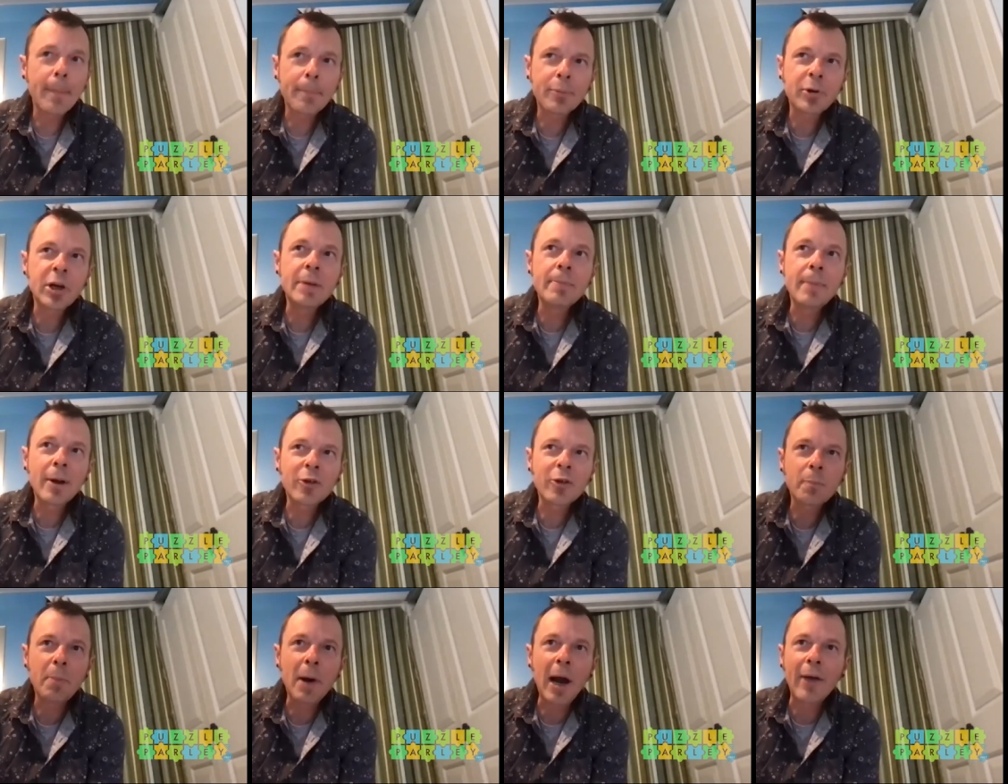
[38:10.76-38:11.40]
pretty
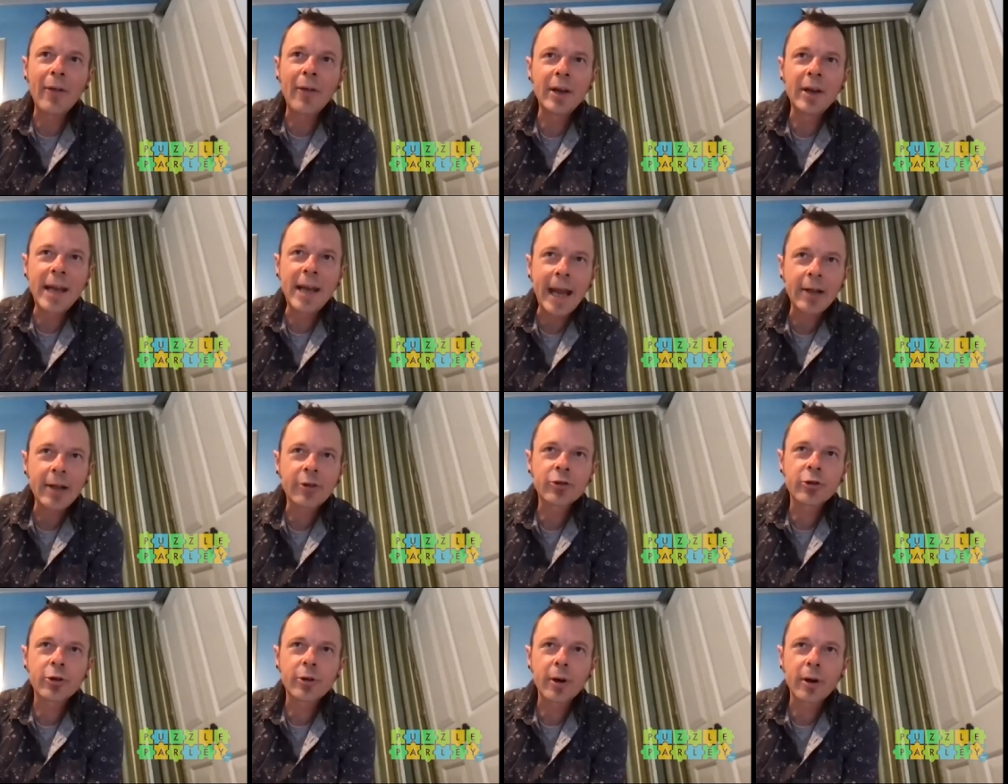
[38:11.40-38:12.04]
much by the
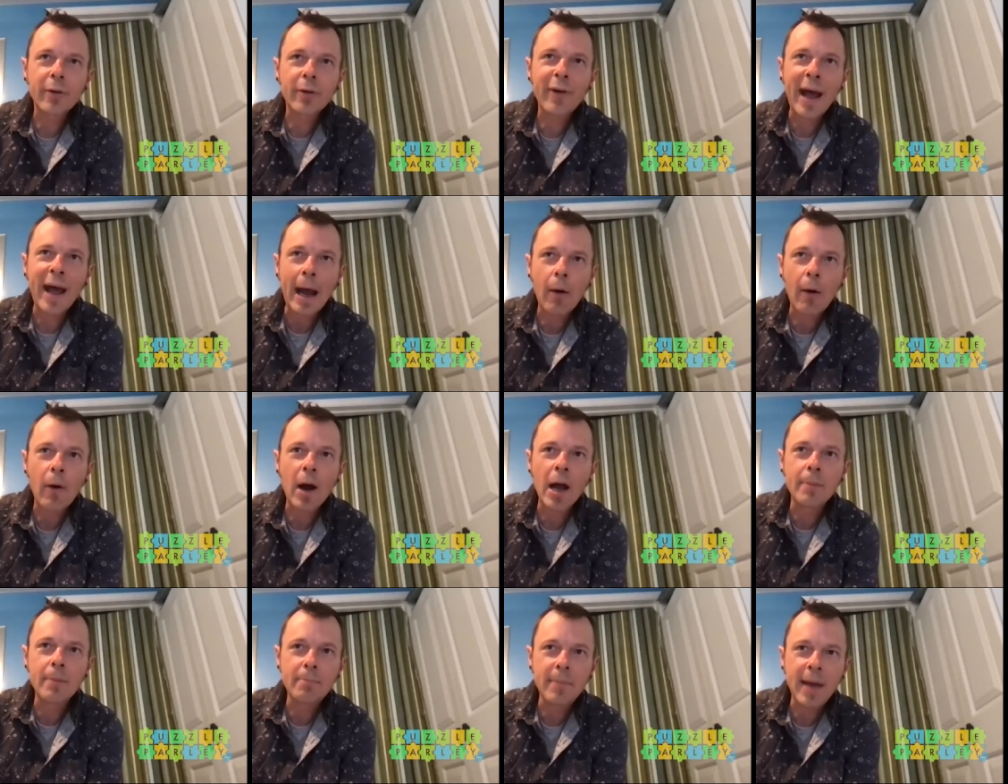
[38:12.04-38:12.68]
nature of how
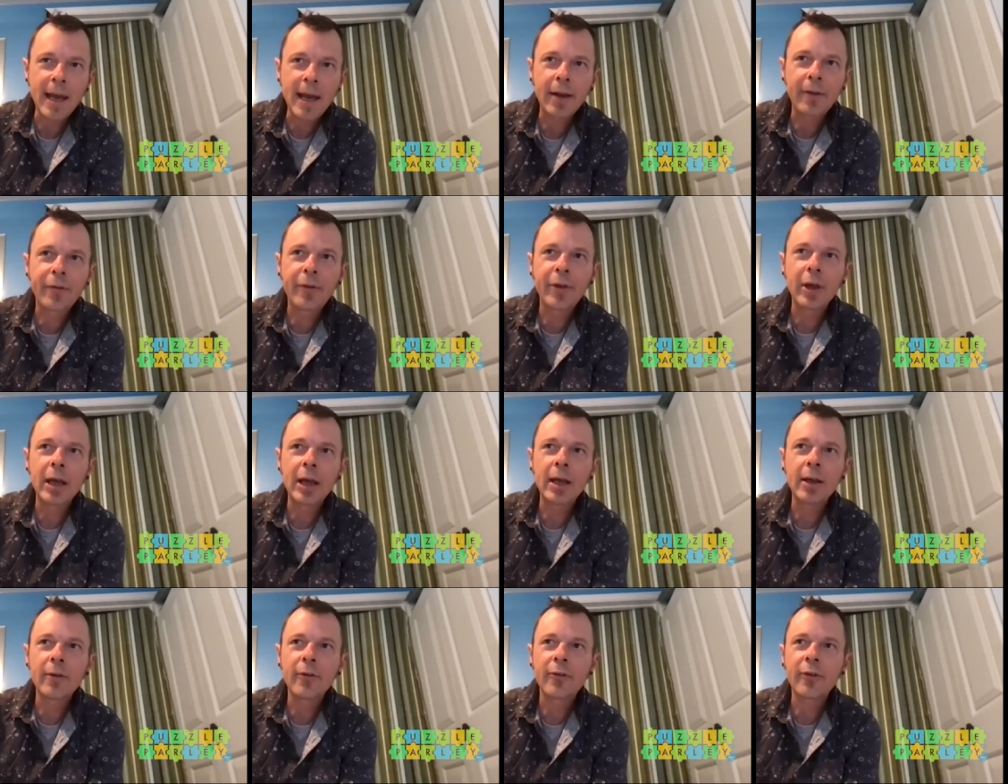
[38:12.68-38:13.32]
I make
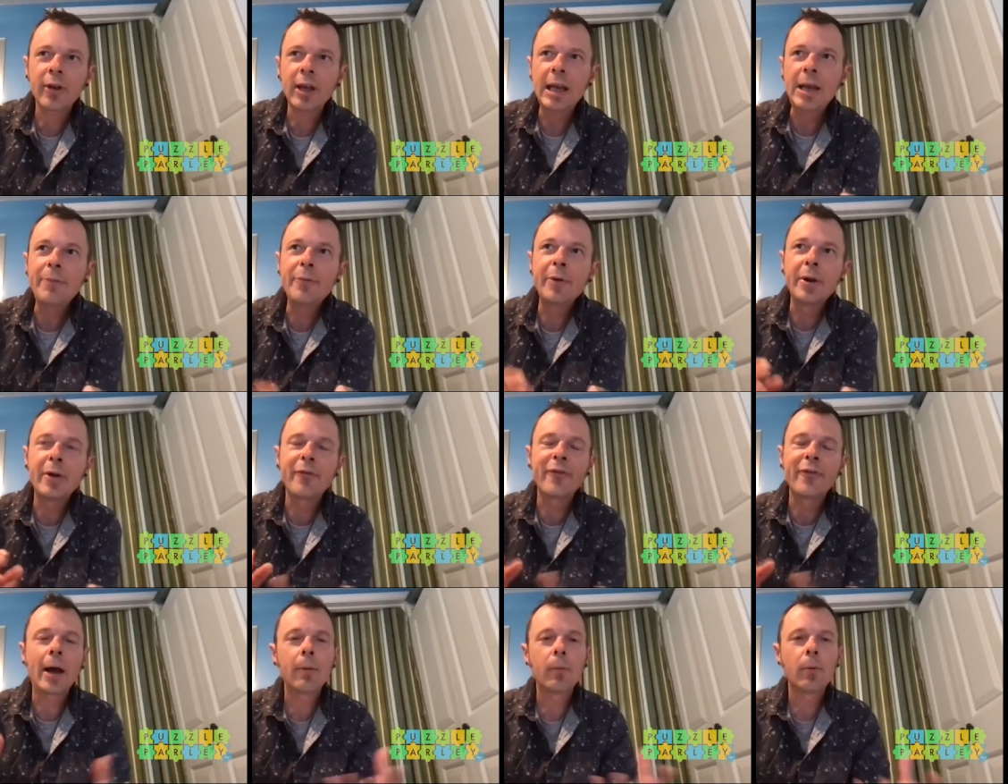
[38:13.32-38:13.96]
these, even
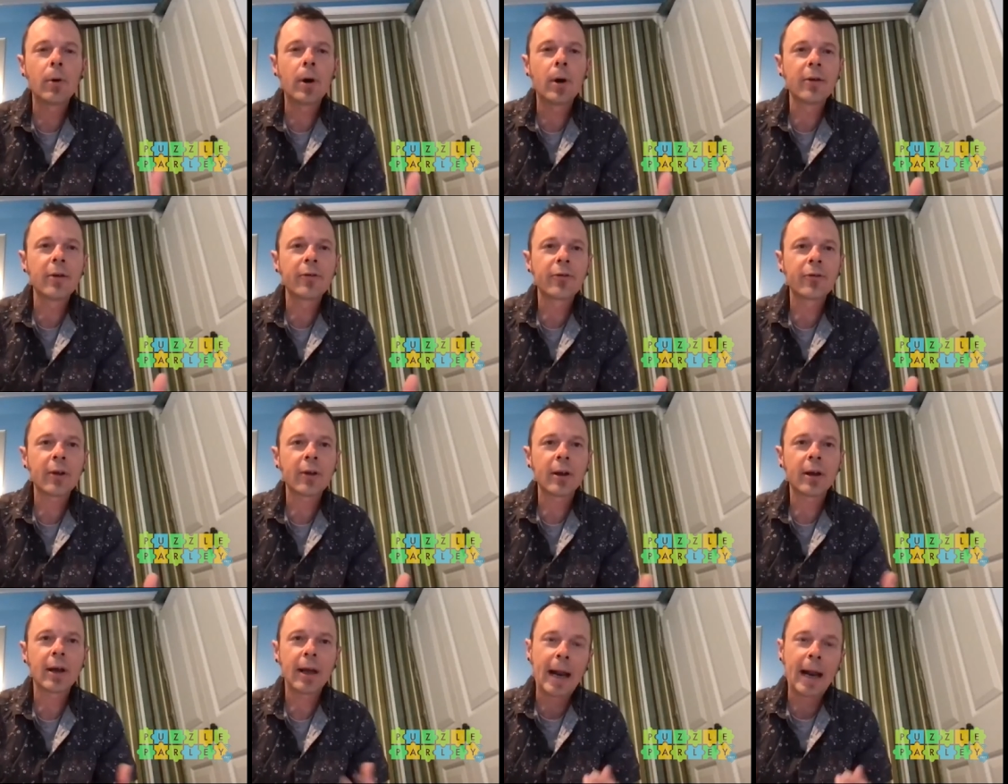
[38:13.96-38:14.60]
if I was,
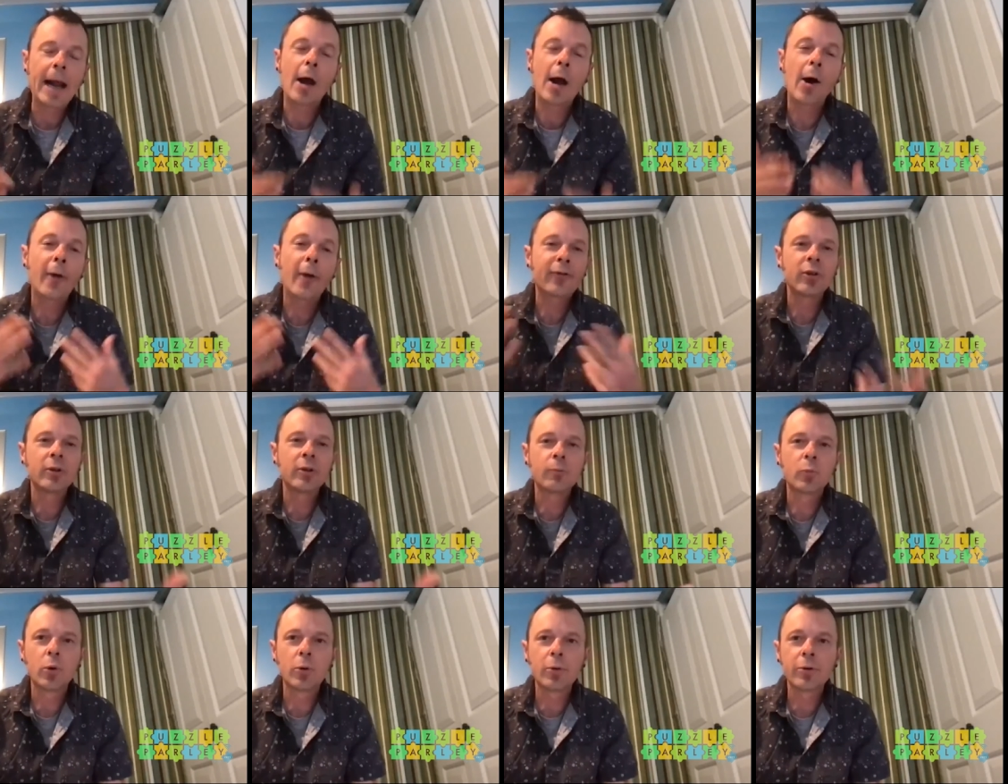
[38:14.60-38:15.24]
I
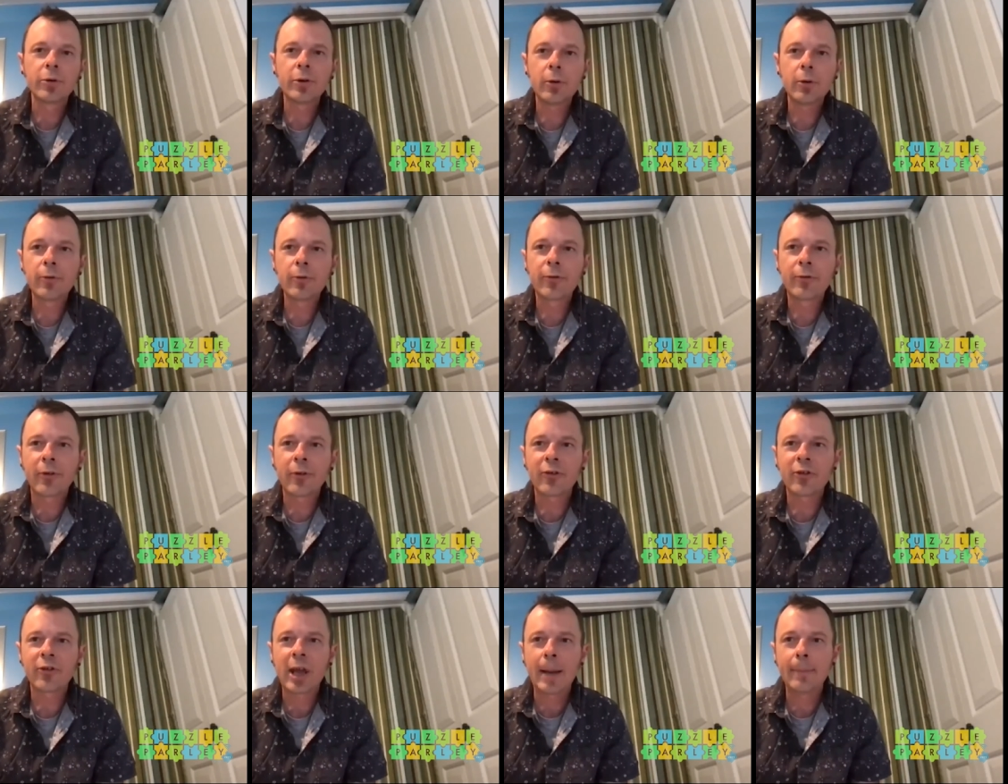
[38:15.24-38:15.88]
often will use the
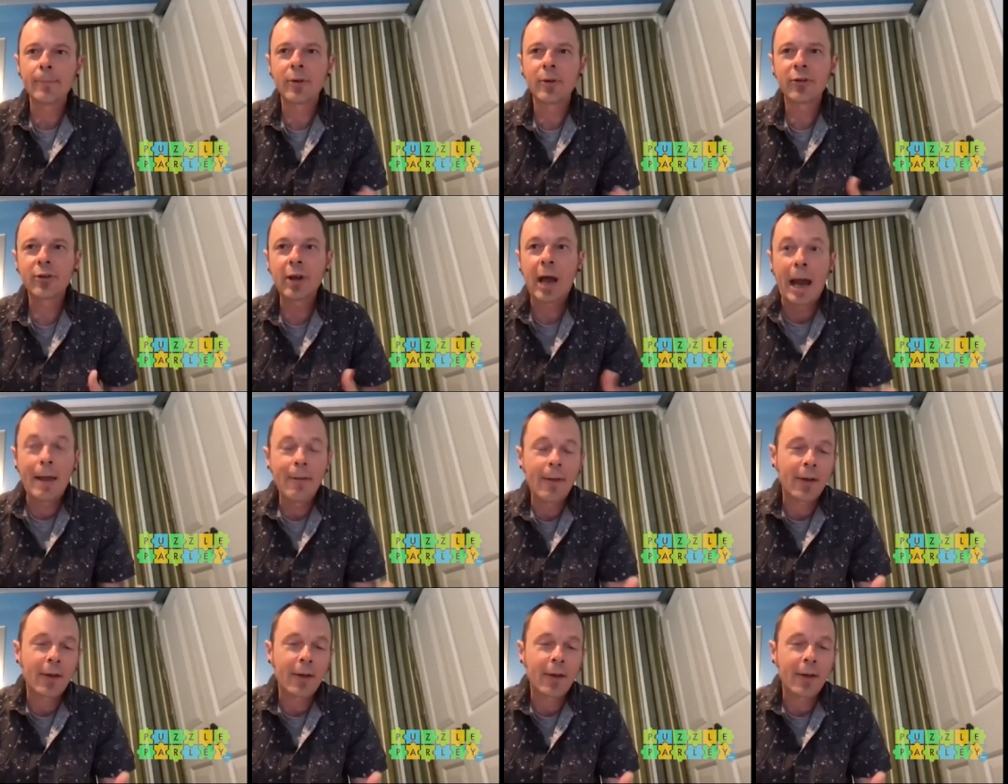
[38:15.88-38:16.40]
same design.